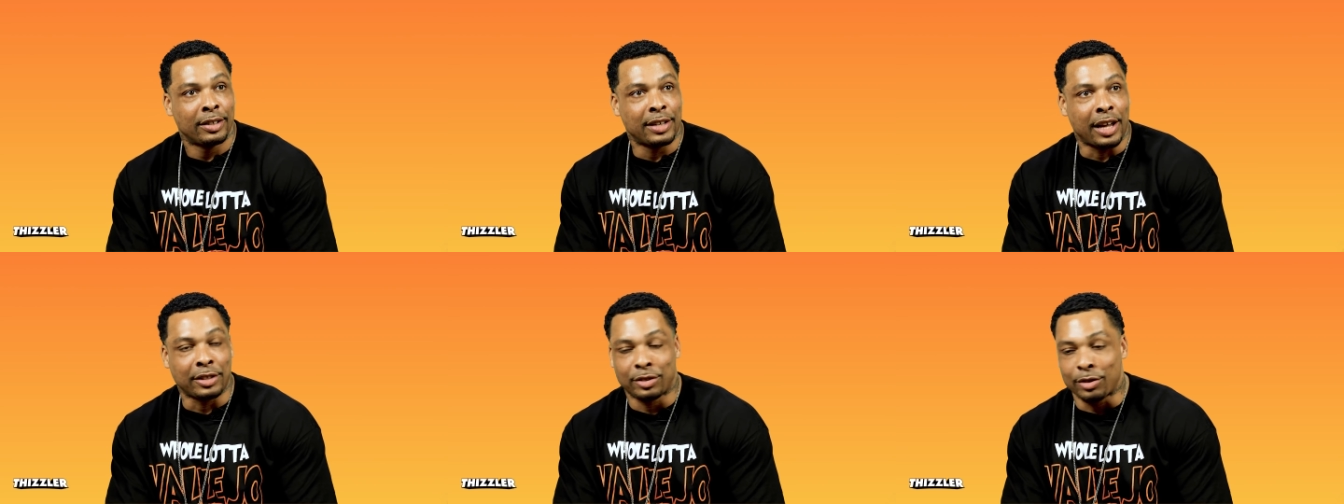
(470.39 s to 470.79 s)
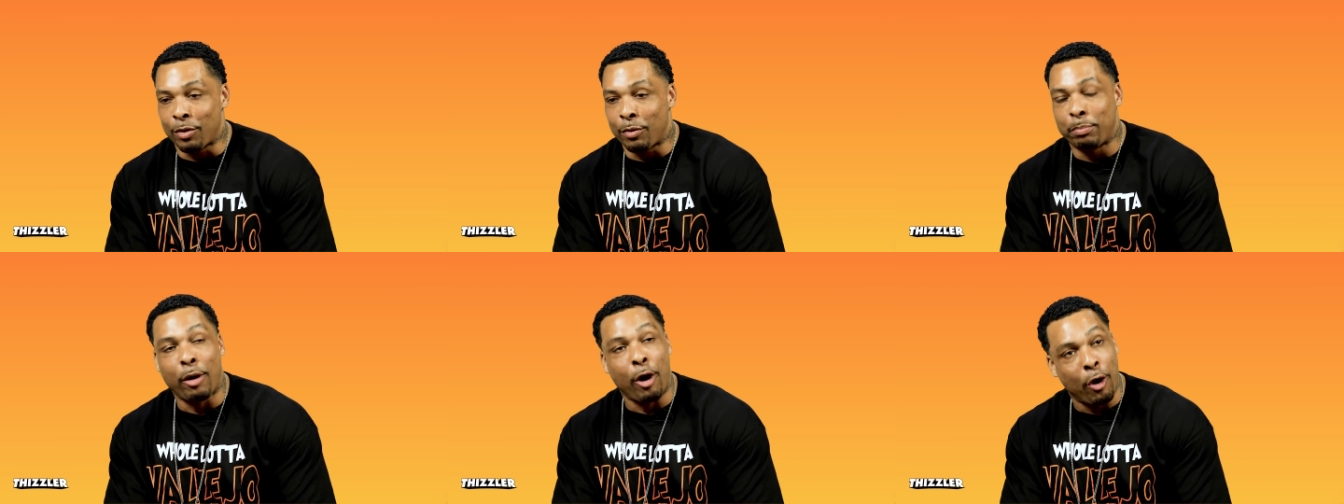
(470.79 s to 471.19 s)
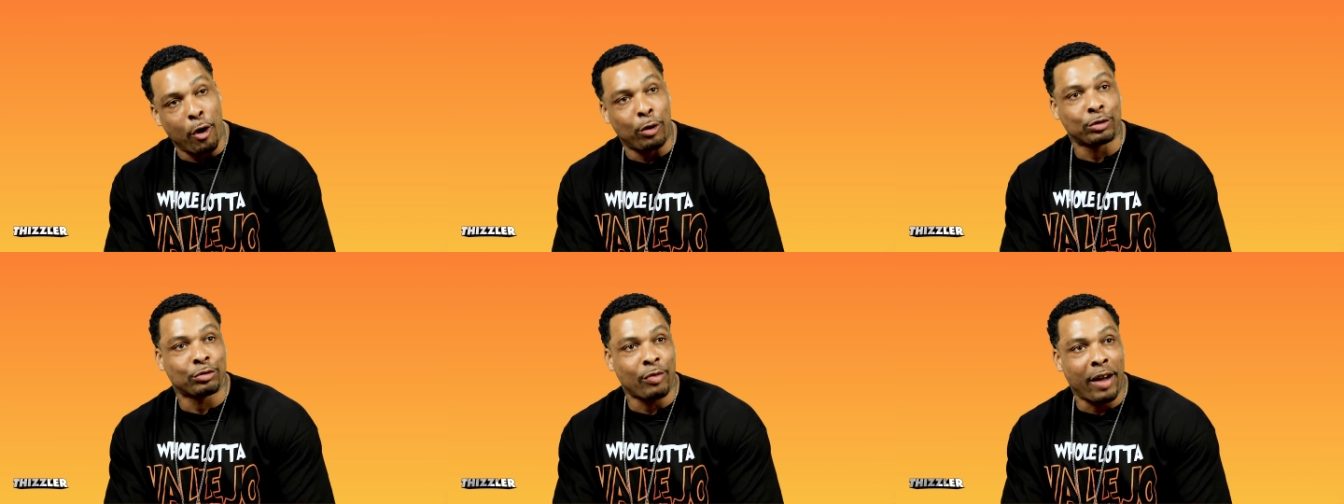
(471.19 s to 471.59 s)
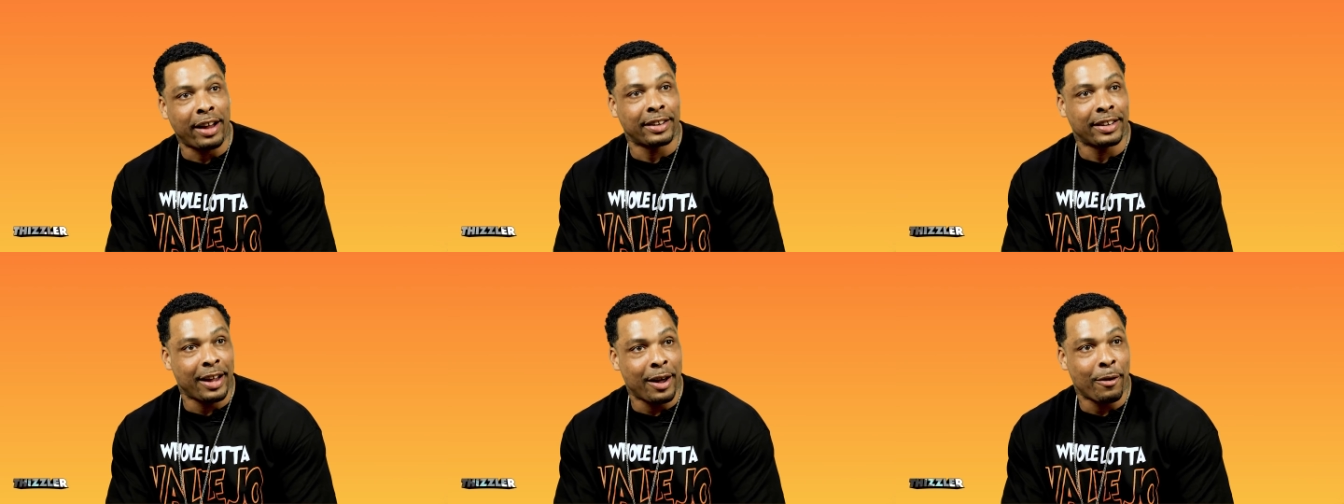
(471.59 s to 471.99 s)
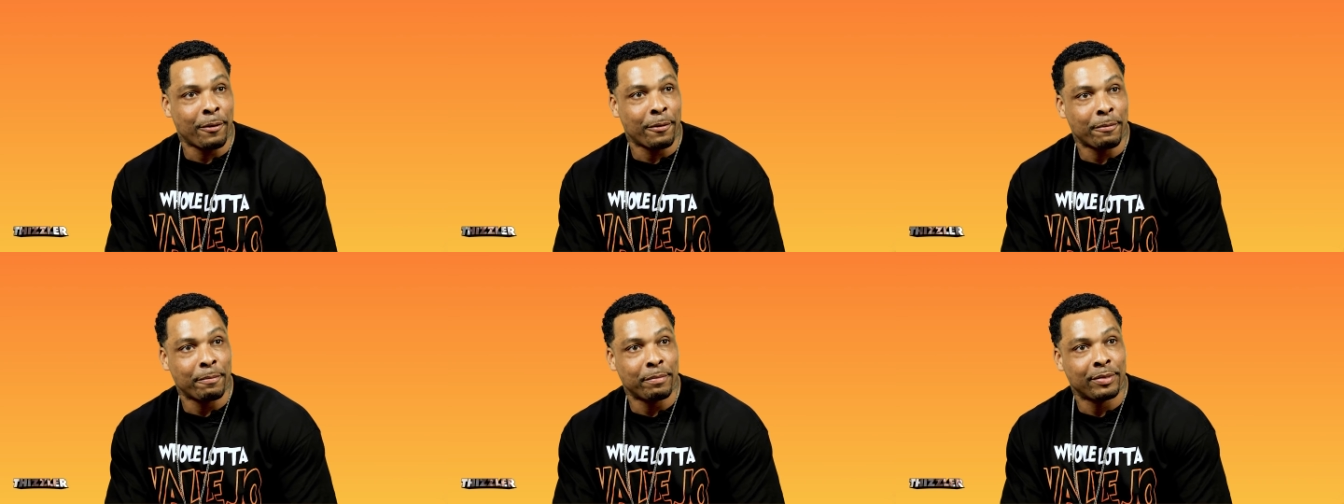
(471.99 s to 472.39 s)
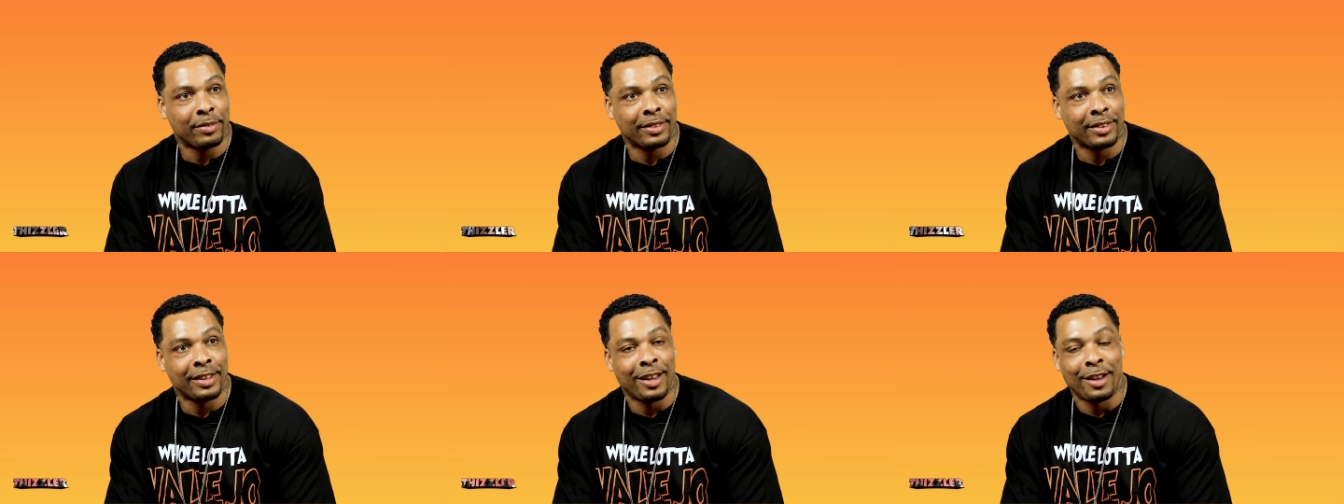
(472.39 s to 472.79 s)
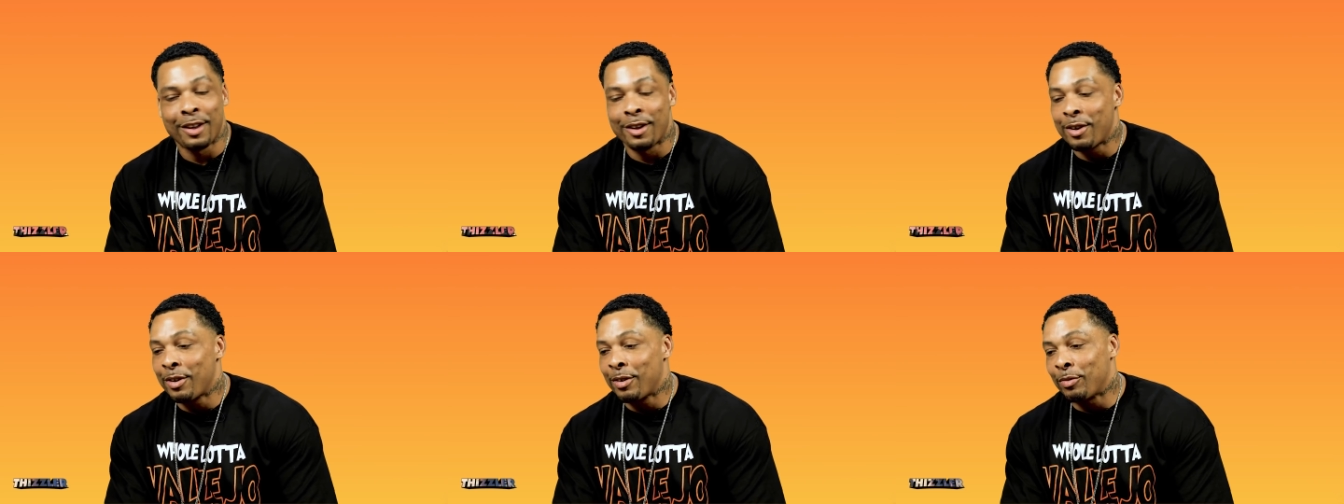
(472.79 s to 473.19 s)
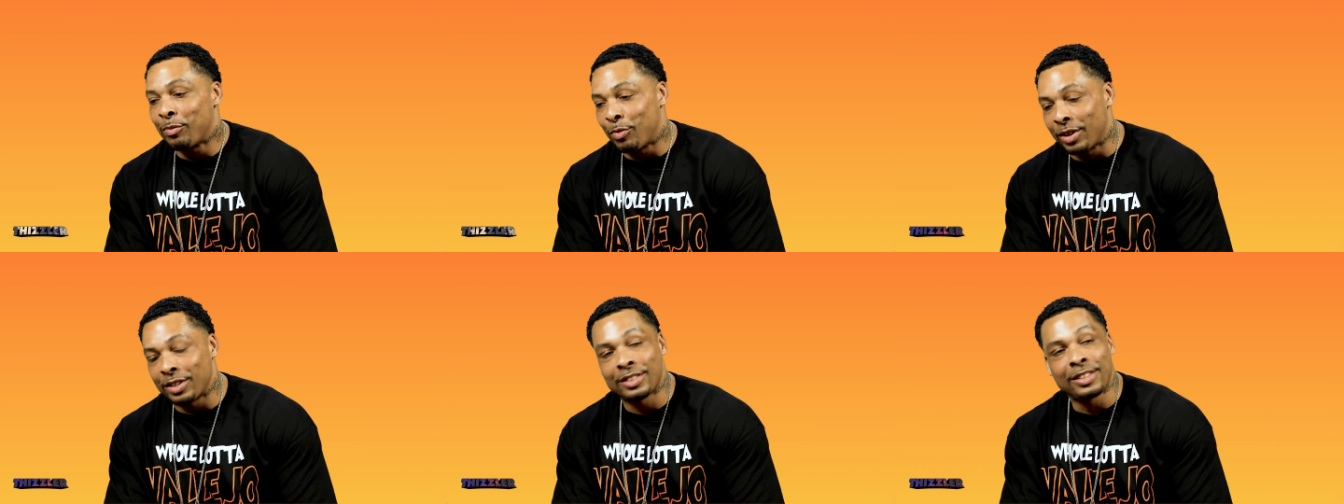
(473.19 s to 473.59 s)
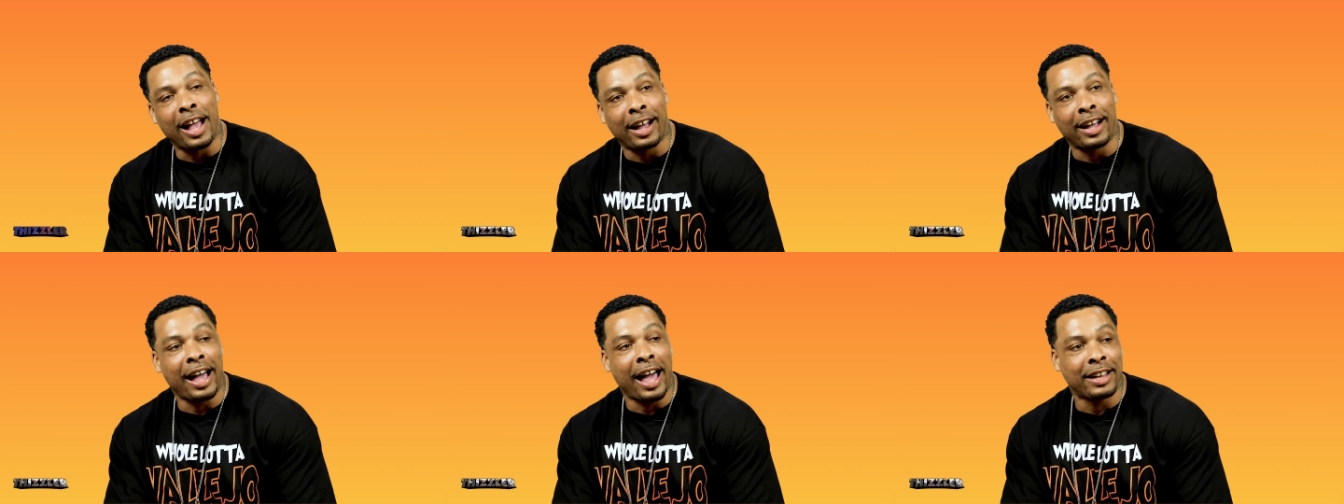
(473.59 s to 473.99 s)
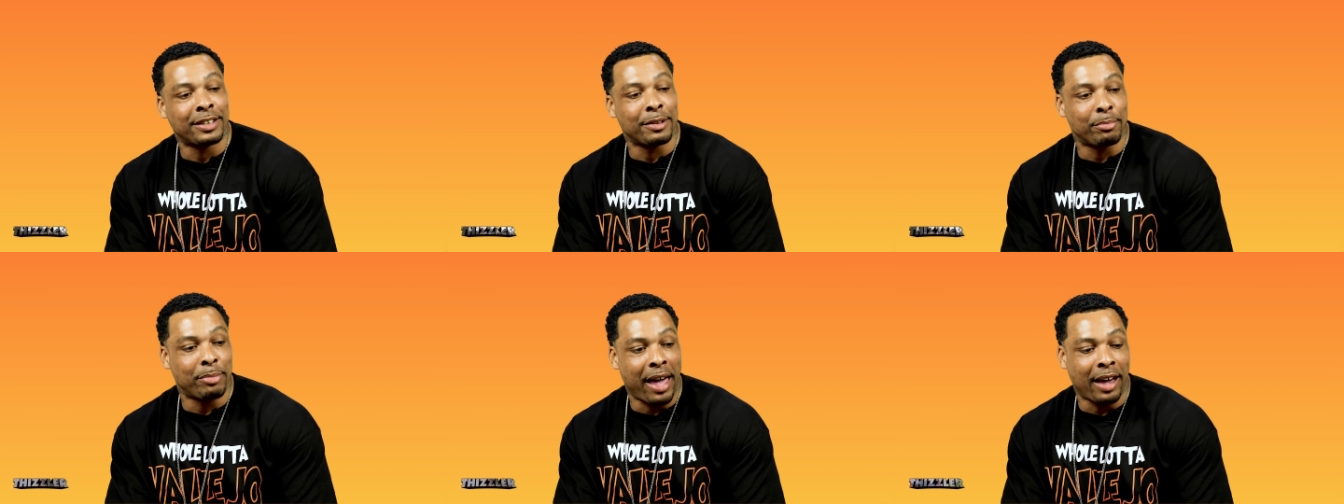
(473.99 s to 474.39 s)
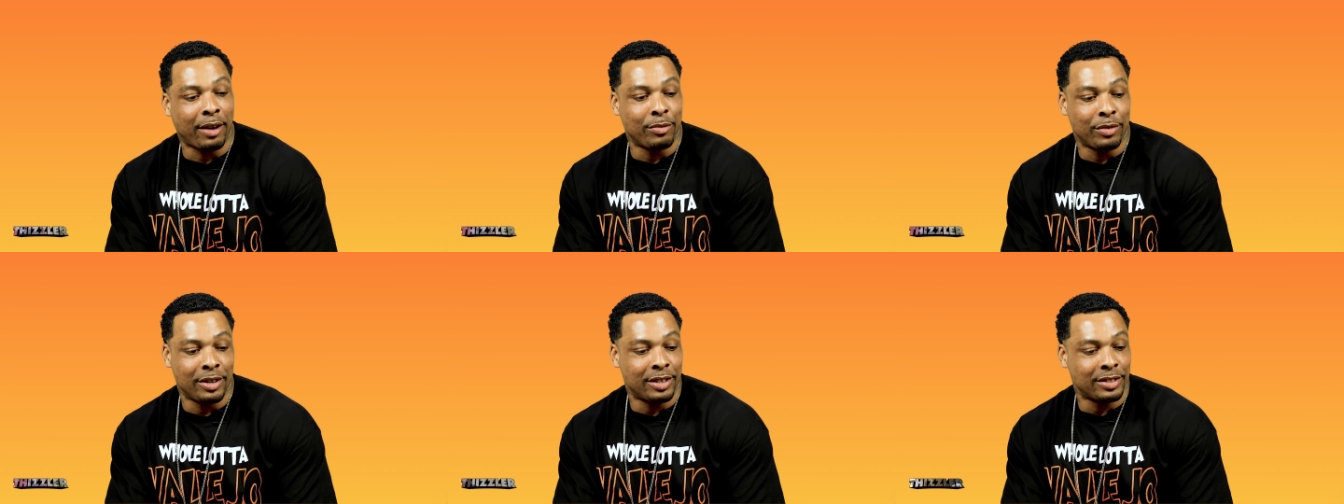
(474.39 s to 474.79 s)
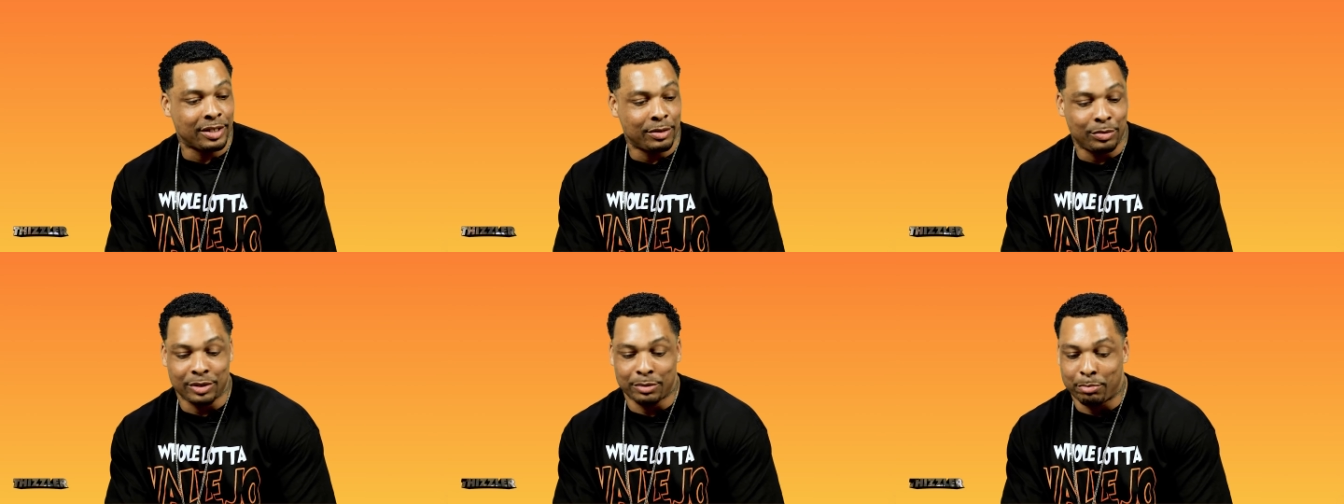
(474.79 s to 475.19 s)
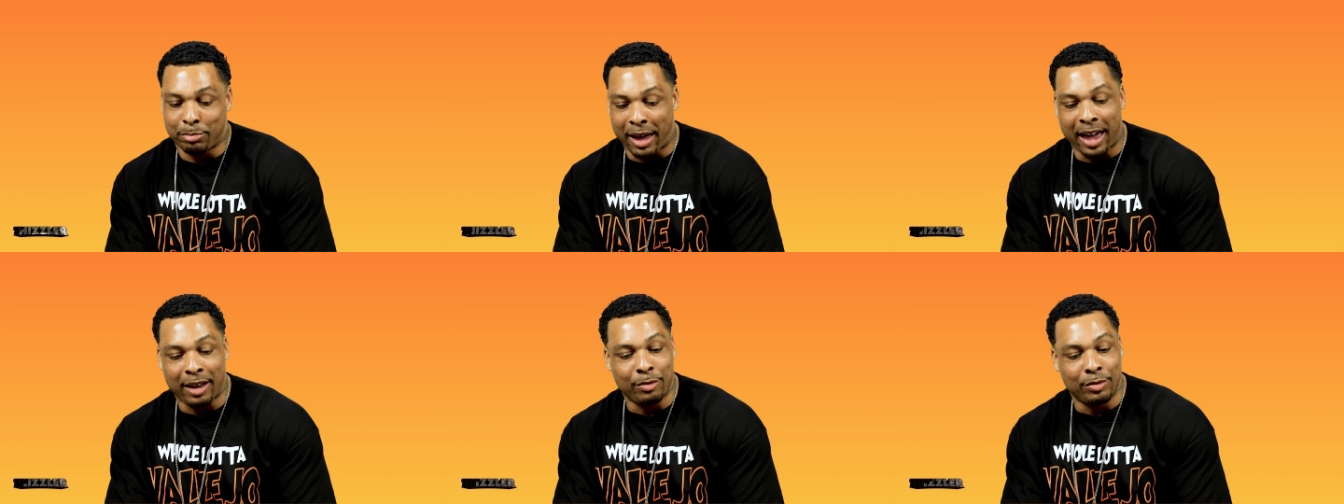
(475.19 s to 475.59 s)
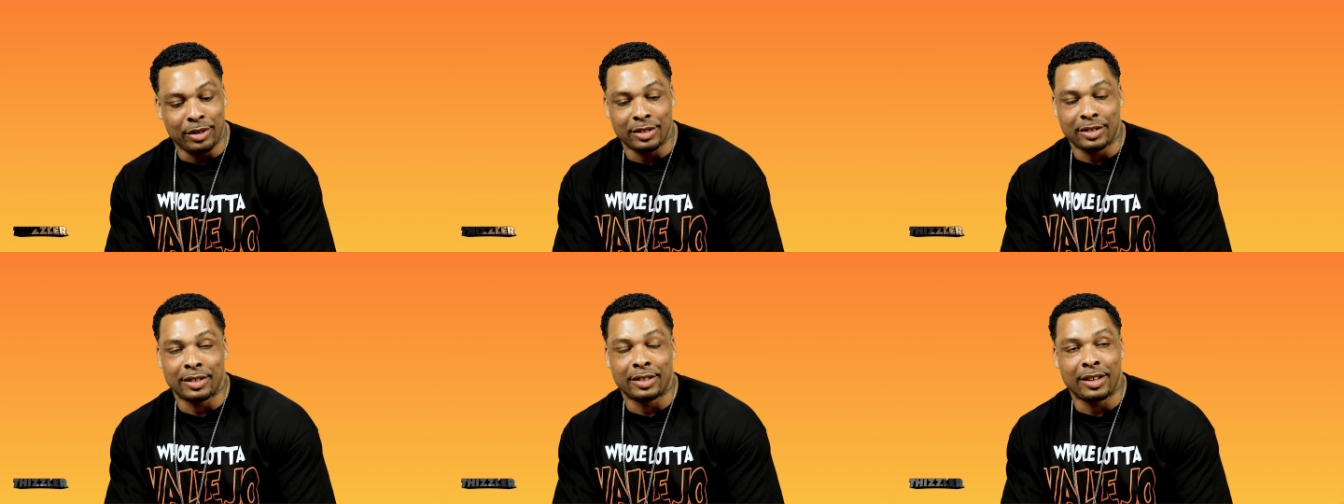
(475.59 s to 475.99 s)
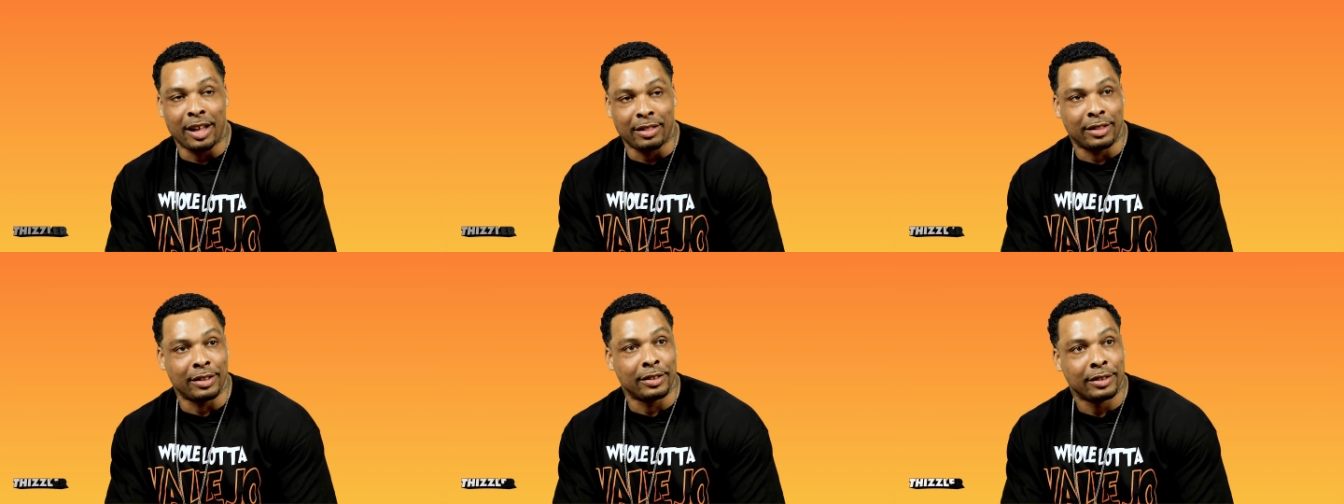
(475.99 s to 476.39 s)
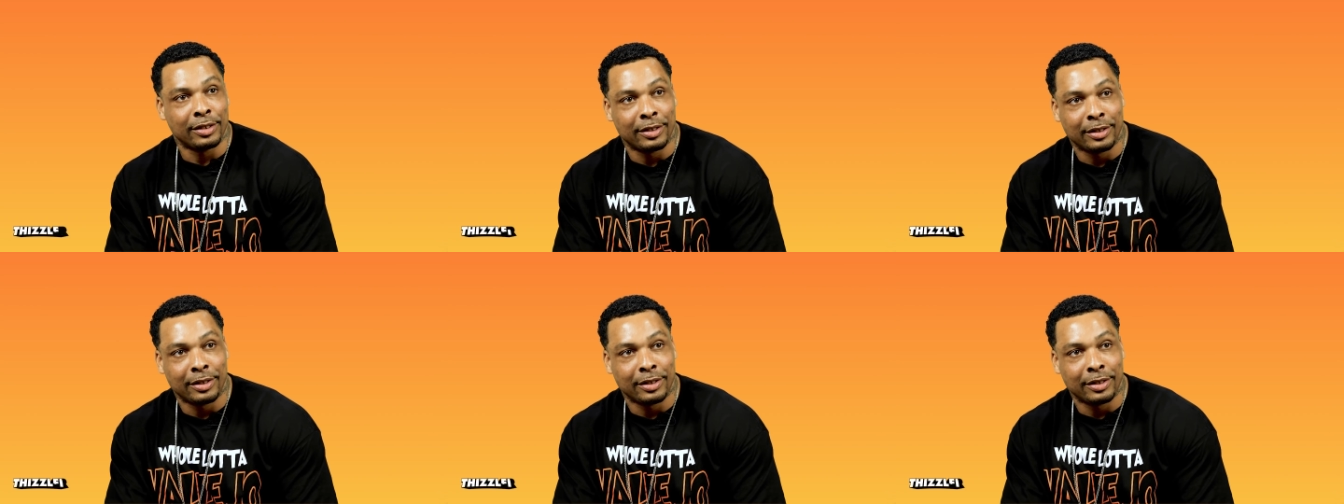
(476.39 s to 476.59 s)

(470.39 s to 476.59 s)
that's on pause right now. Once I got to backwoods, it was backwoods or nothing.